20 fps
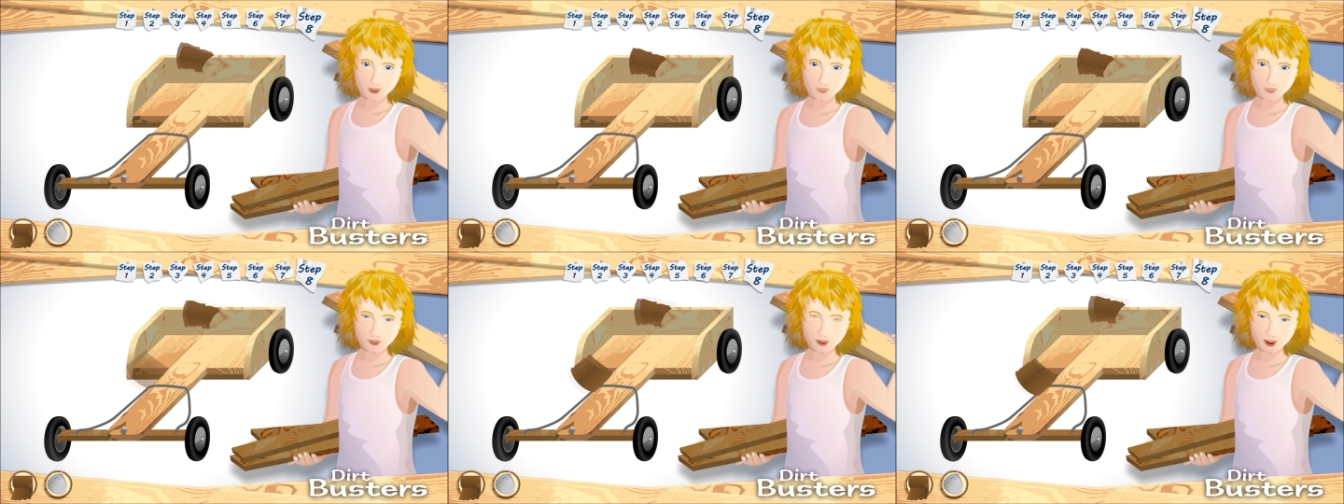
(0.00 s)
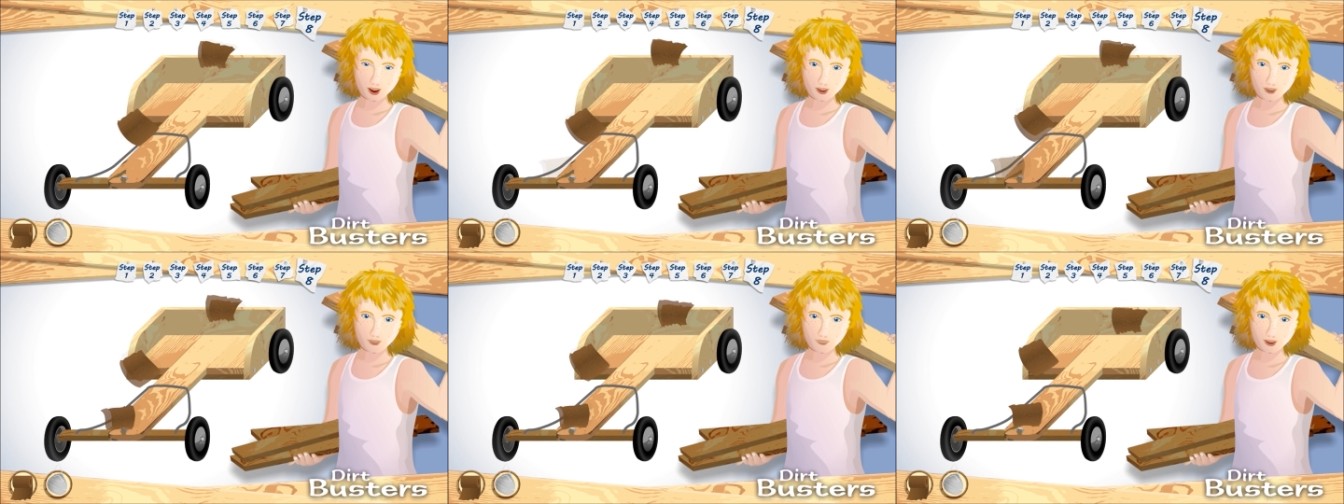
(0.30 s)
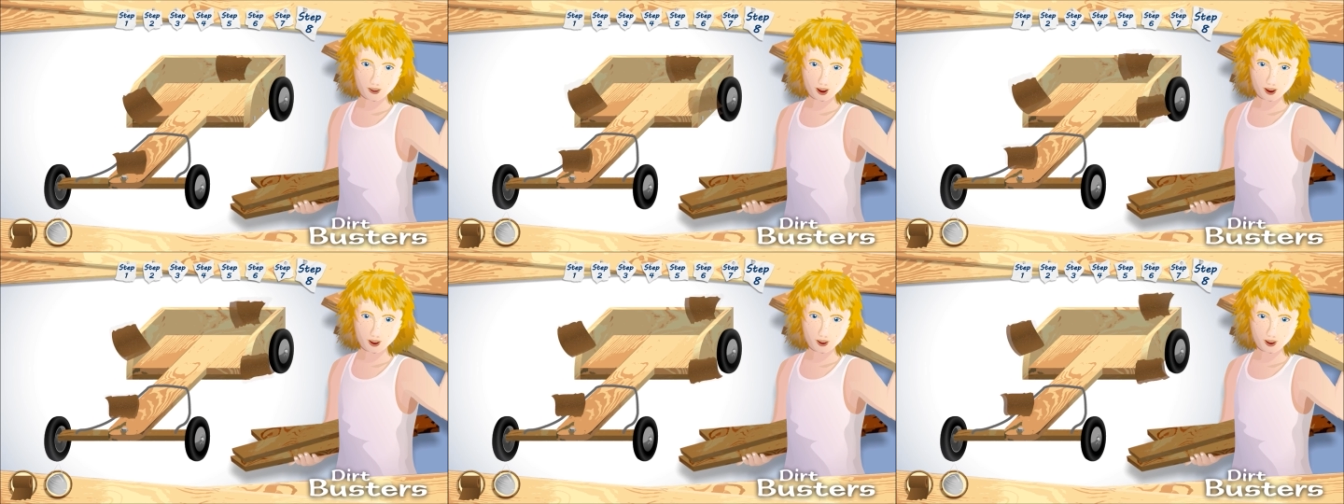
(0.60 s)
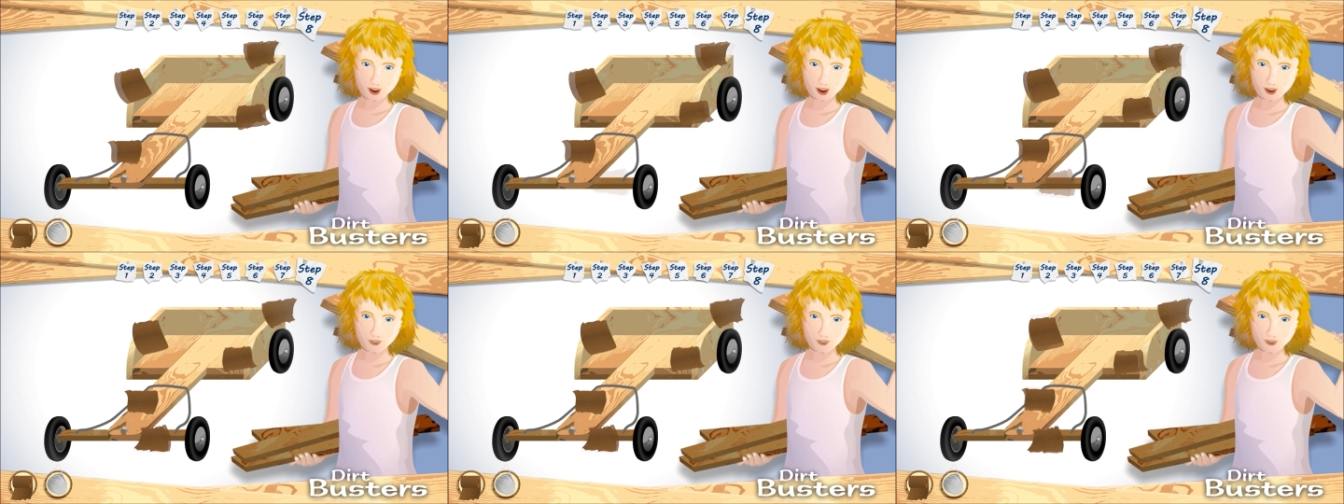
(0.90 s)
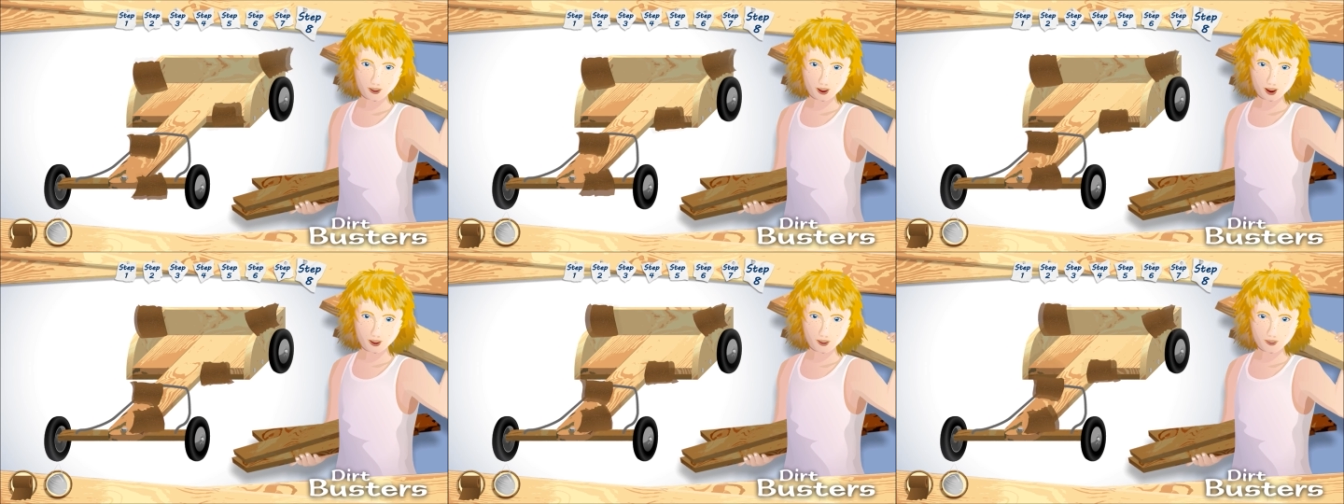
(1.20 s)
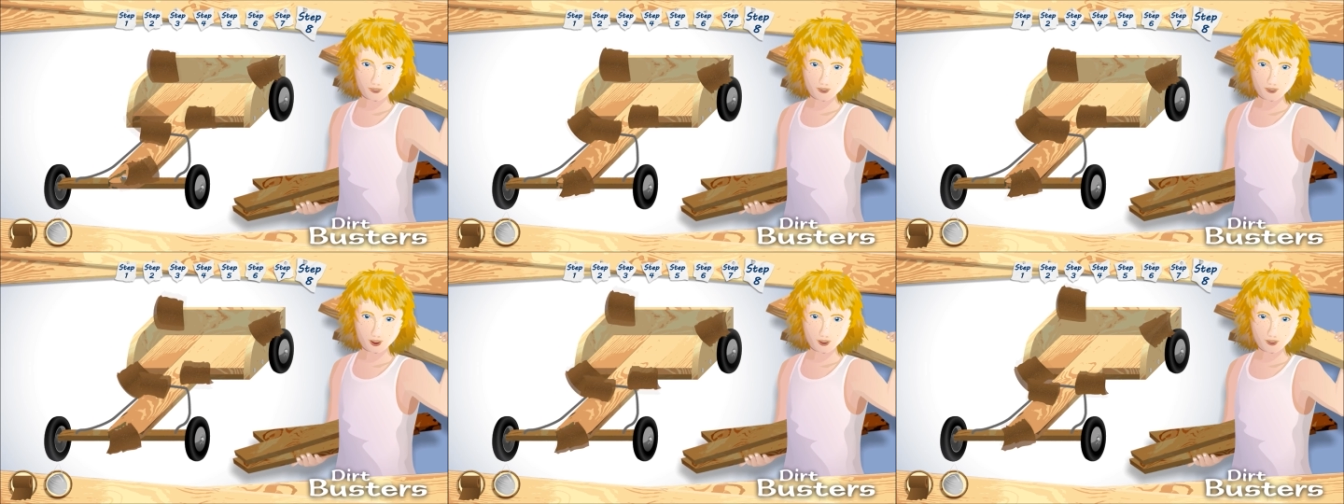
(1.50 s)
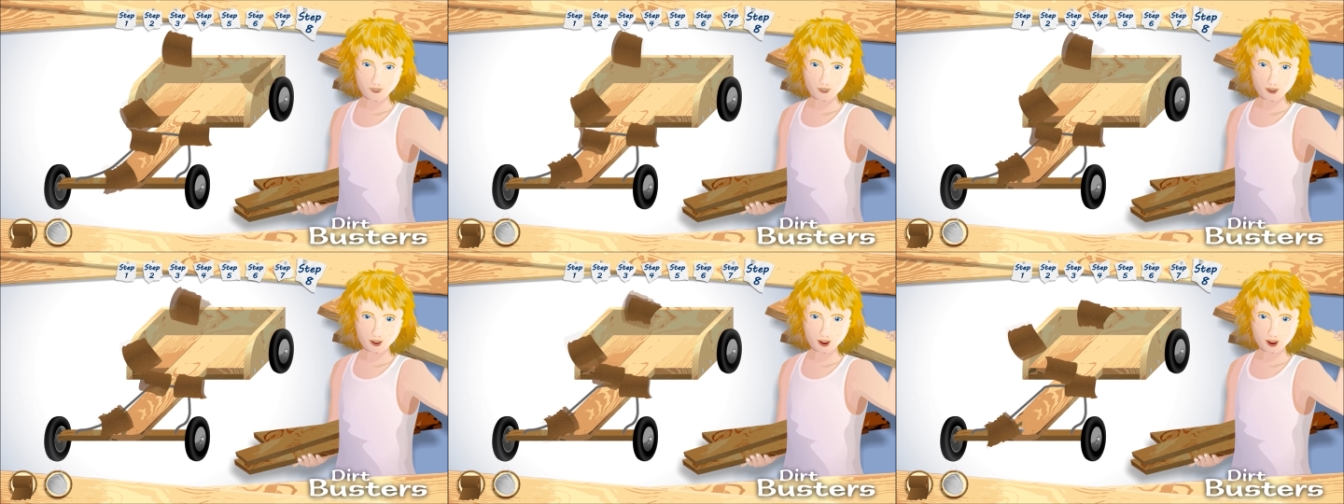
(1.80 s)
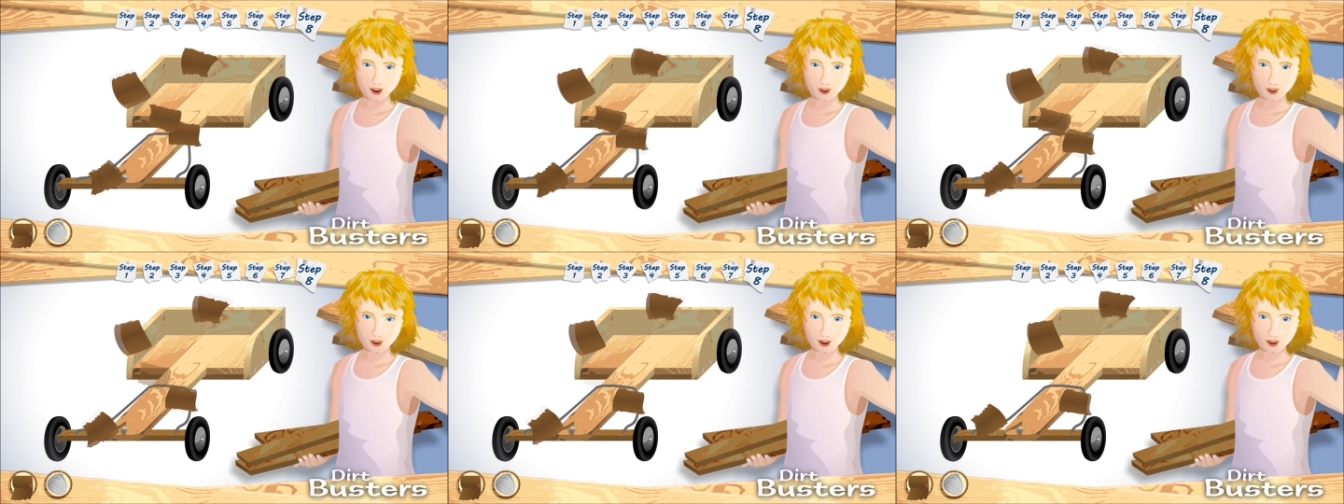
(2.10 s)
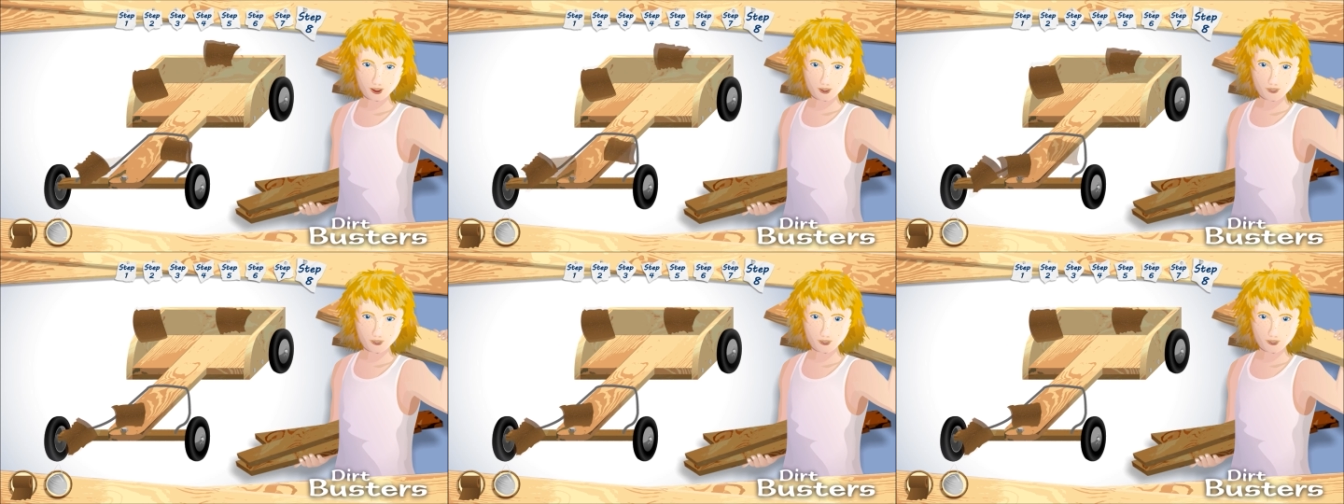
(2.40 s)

Sand back all the rough edges for a smooth